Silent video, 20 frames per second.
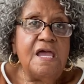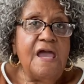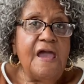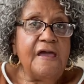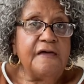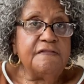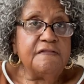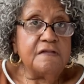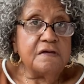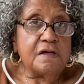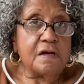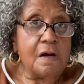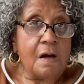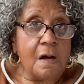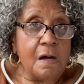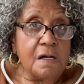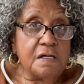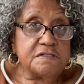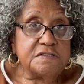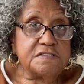And the
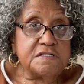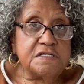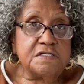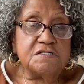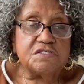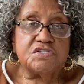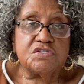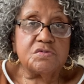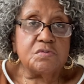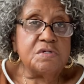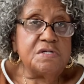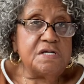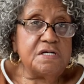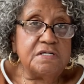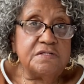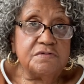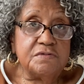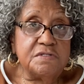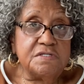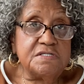cost is
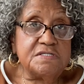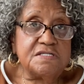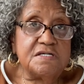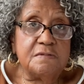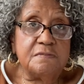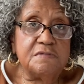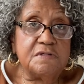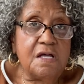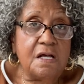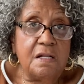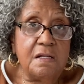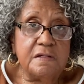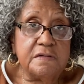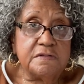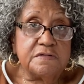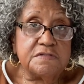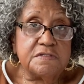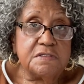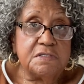$300 and something.